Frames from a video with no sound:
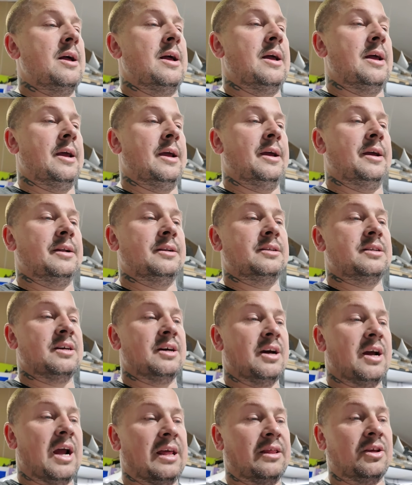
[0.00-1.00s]
and
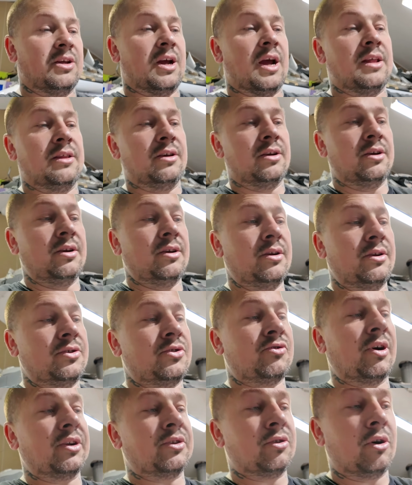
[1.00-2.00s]
the
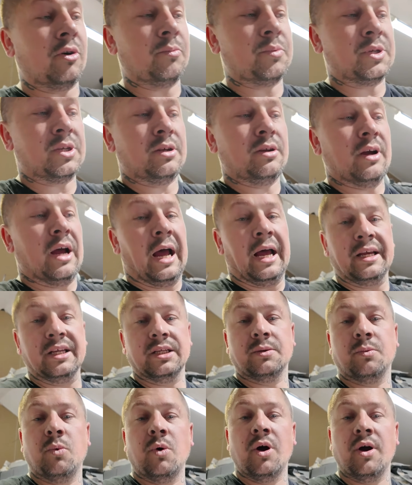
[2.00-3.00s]
strut tops
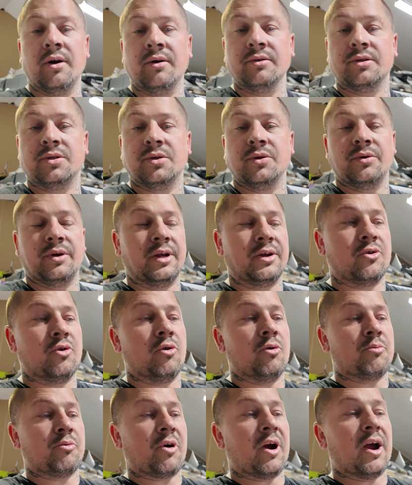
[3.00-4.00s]
as well to
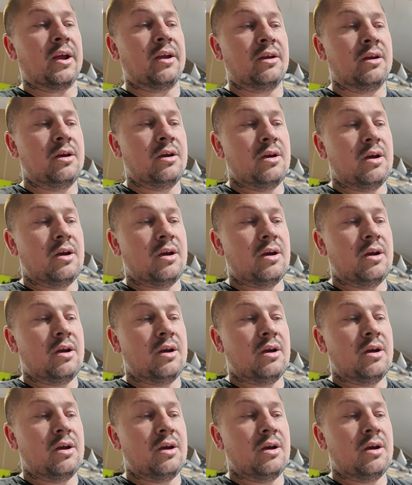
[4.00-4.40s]
incorporate.